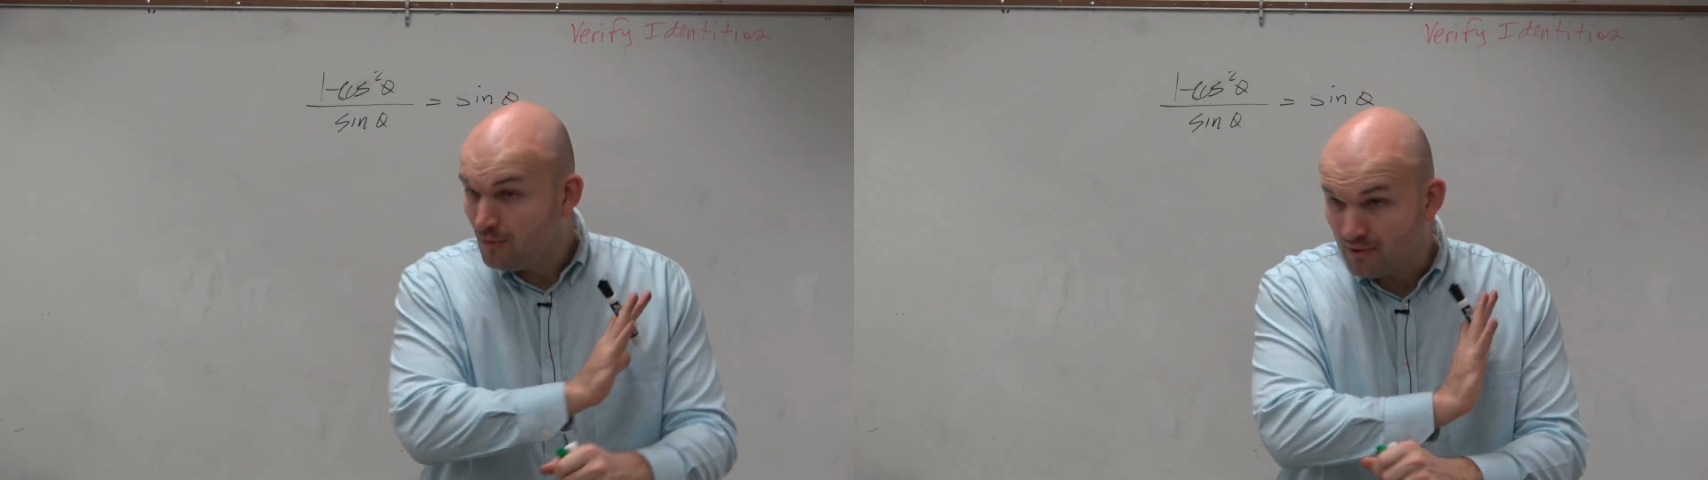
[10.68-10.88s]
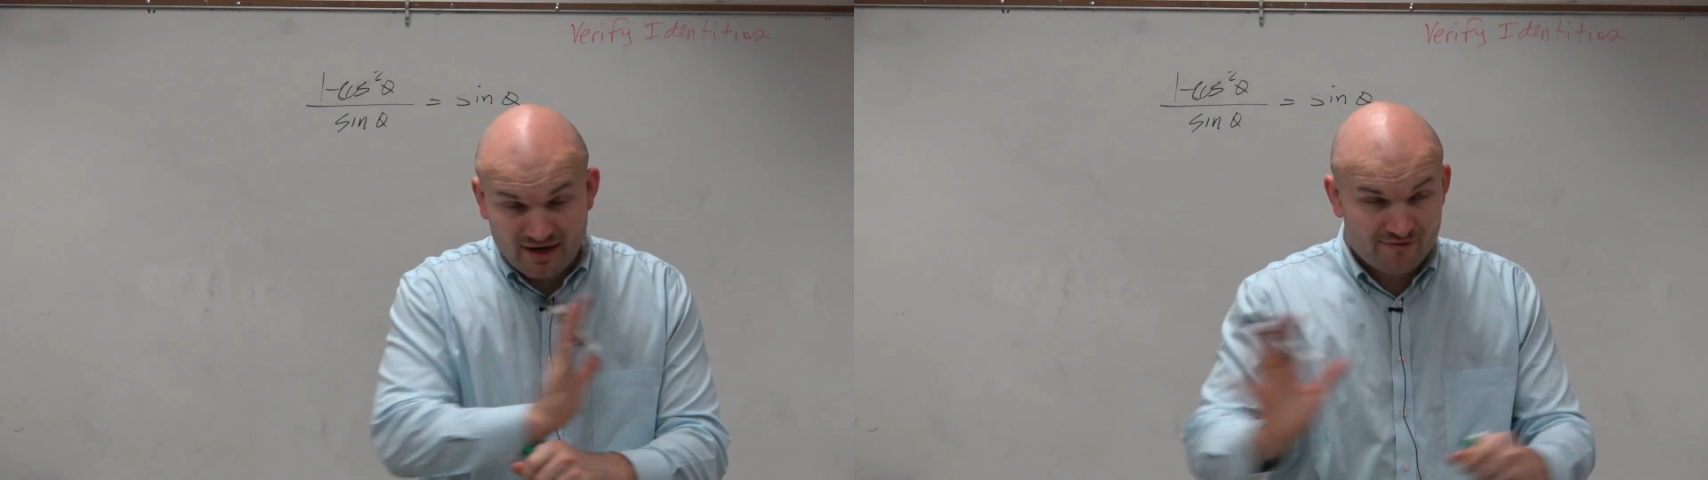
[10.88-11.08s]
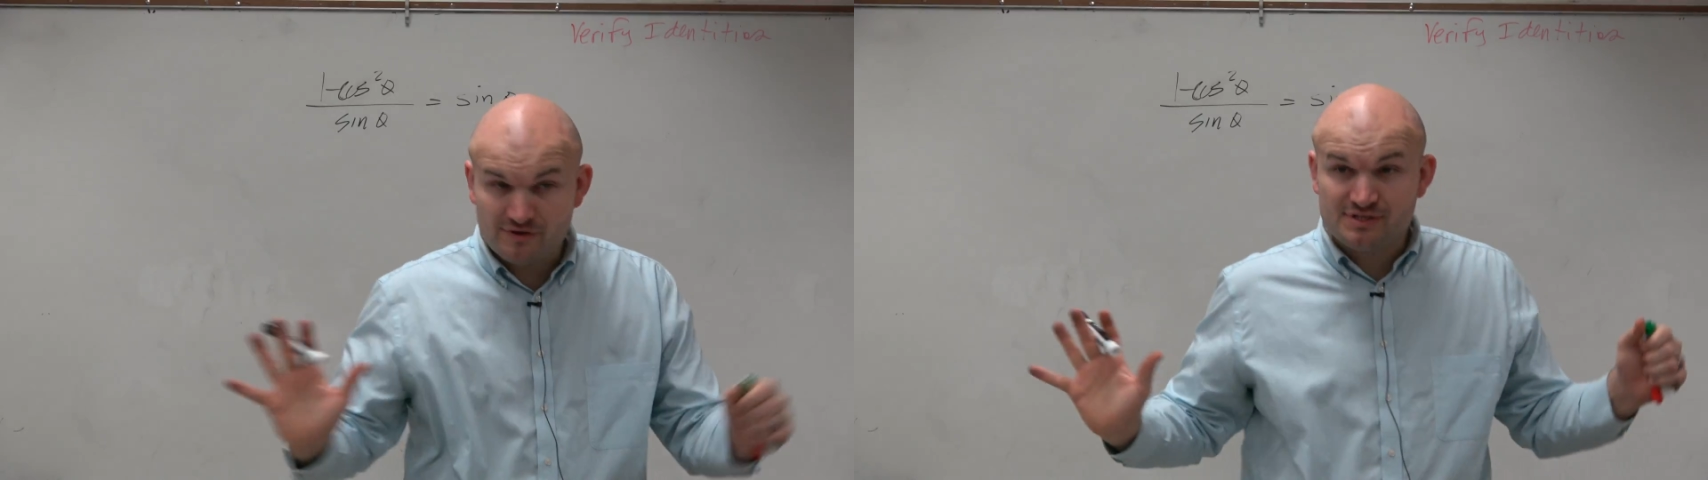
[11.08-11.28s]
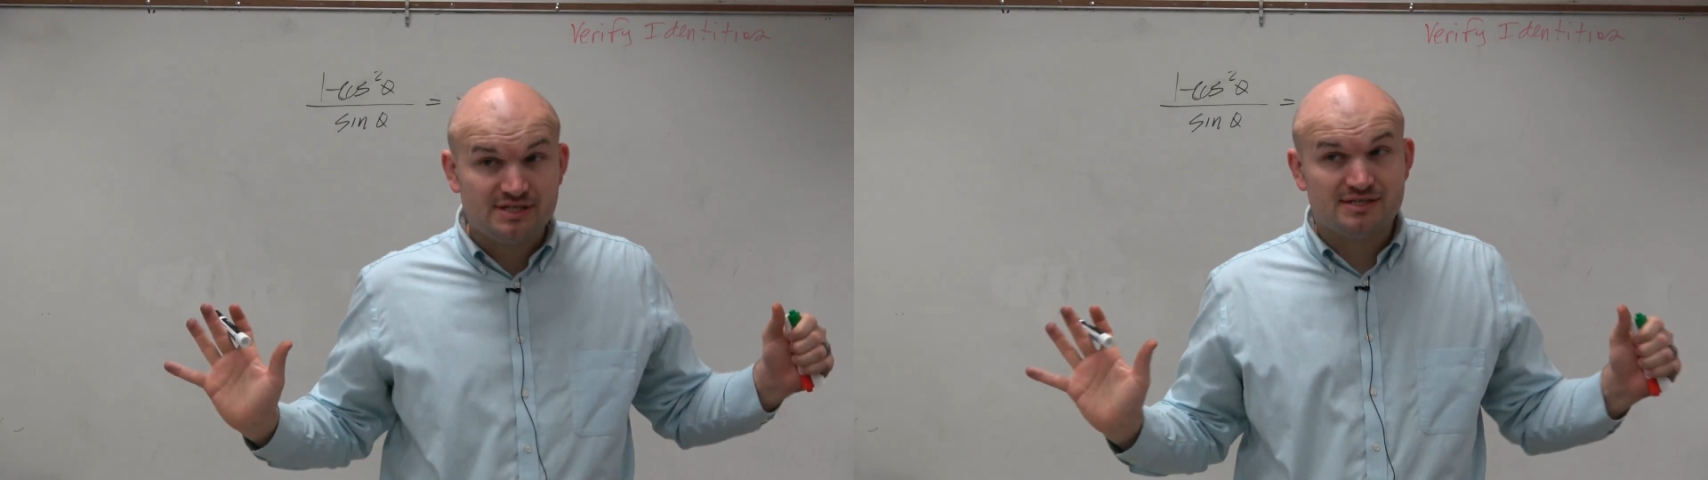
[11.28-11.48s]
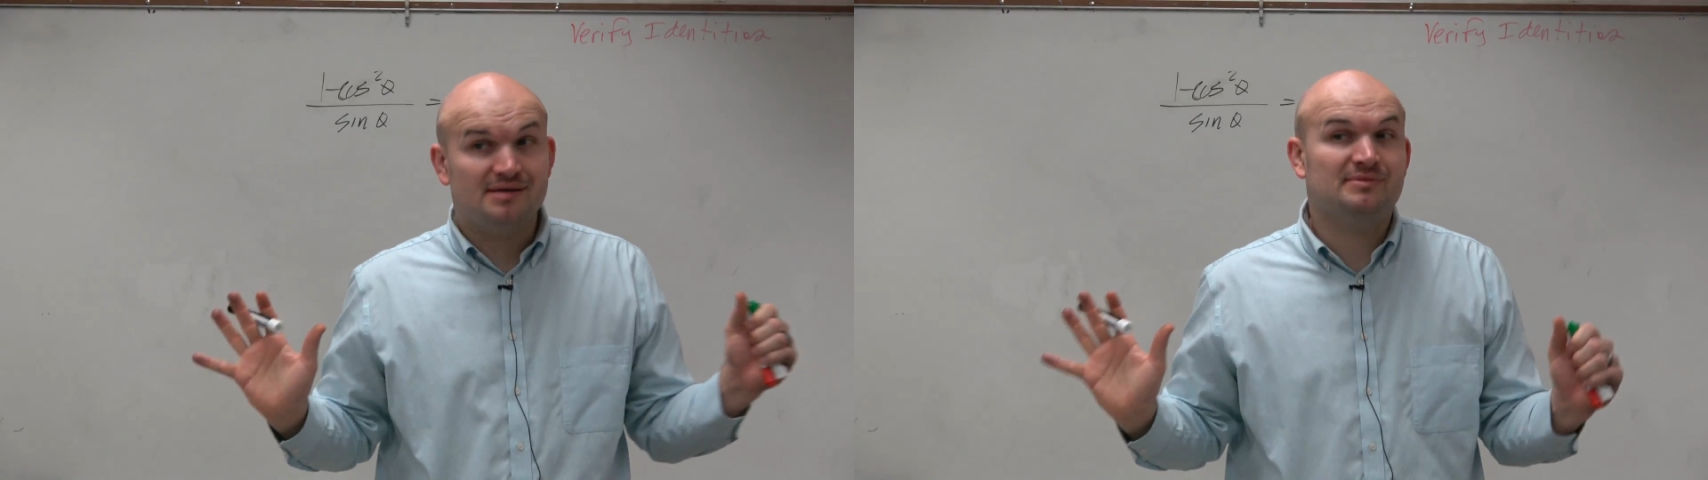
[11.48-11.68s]
whenever you
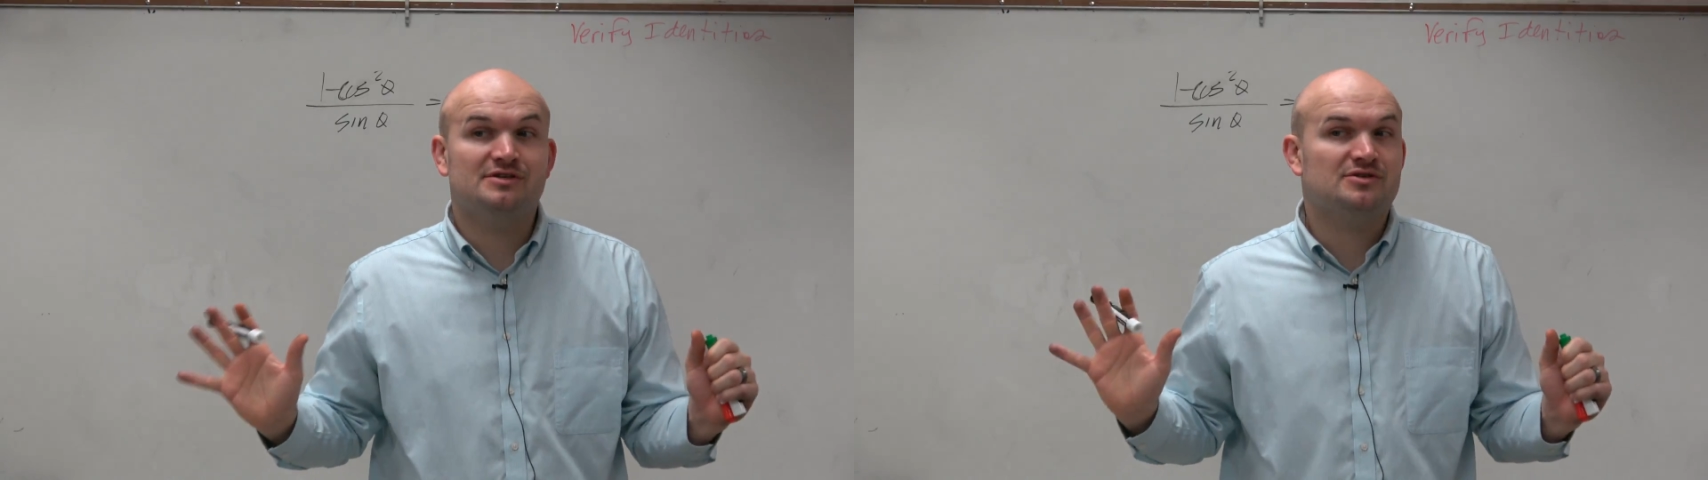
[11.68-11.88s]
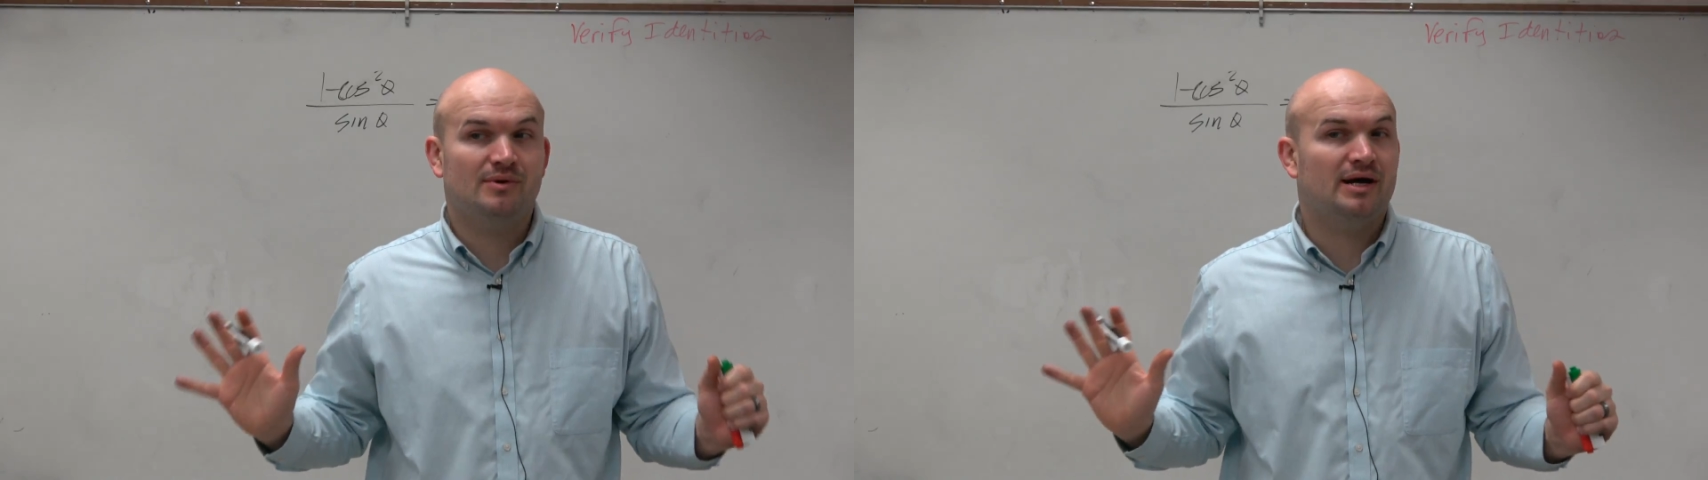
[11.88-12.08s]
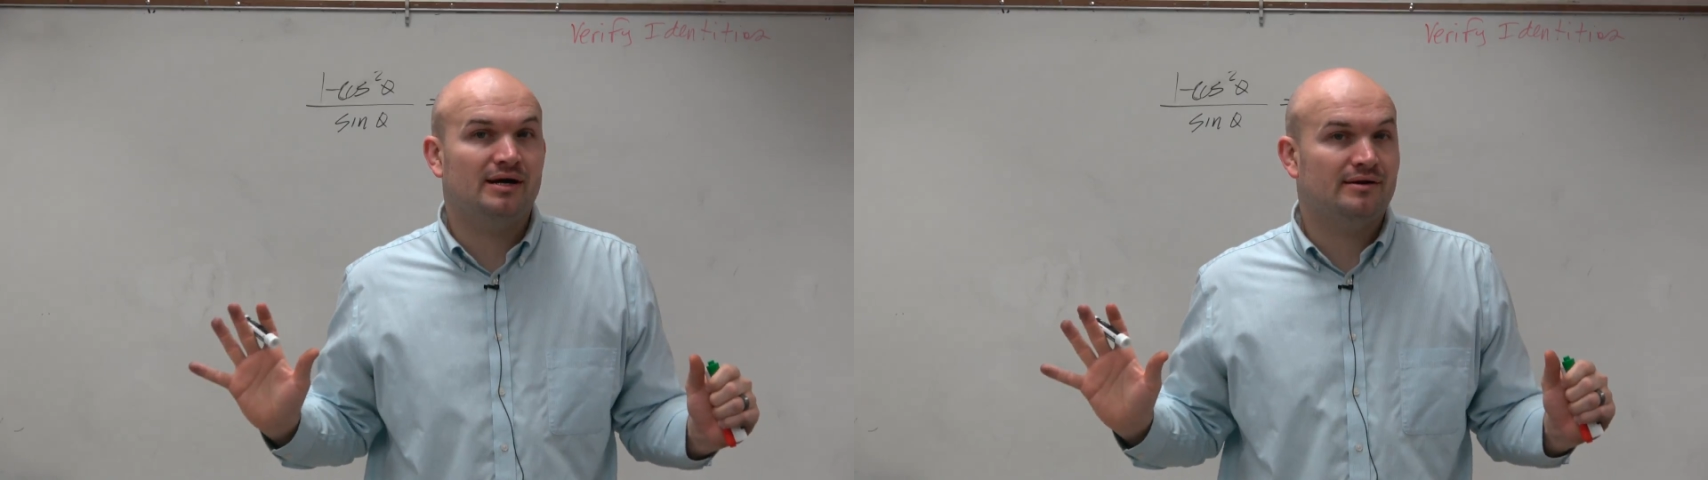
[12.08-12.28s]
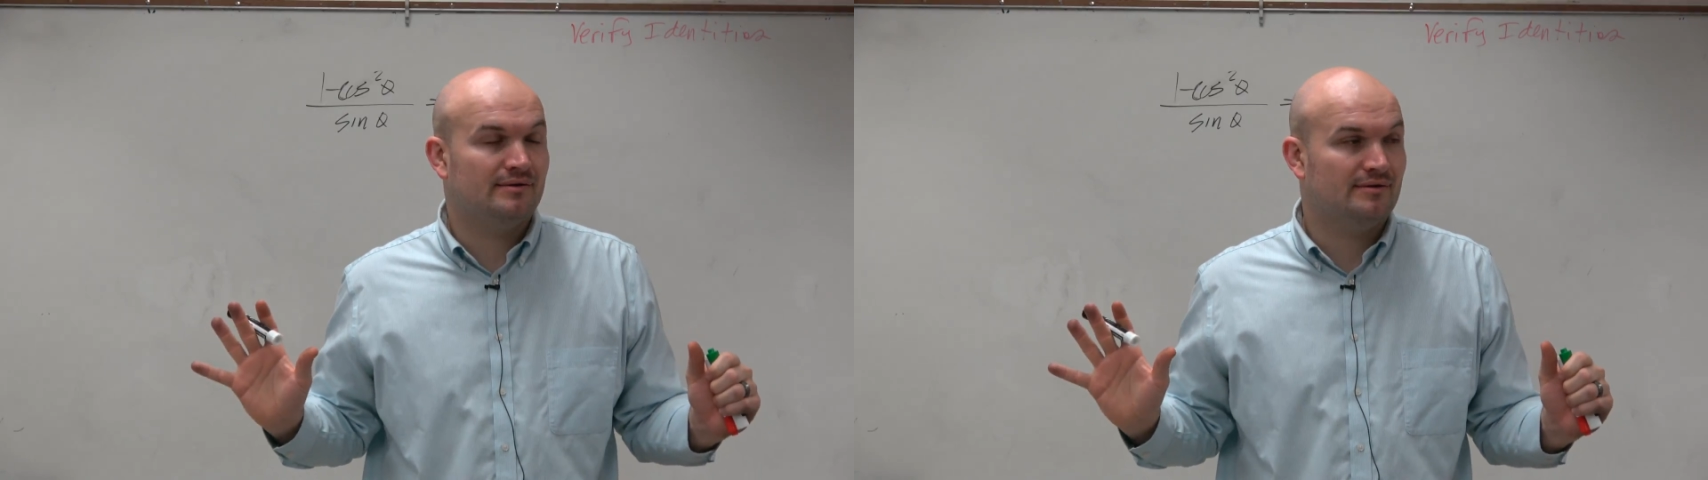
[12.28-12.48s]
see something squared,